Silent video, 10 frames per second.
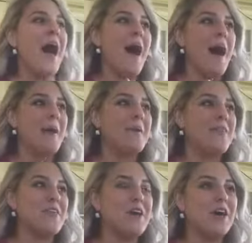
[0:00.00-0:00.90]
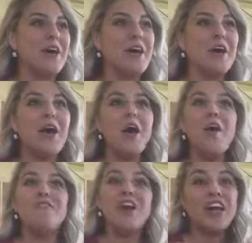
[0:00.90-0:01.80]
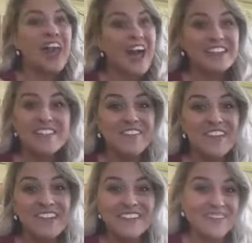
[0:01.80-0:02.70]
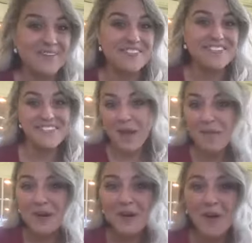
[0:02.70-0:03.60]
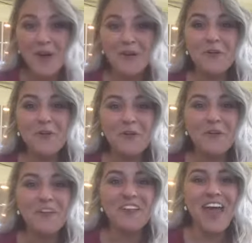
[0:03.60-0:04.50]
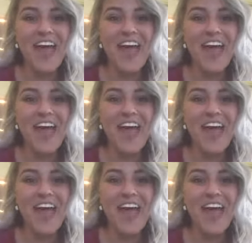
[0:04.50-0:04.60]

The fun activities of summer are cool,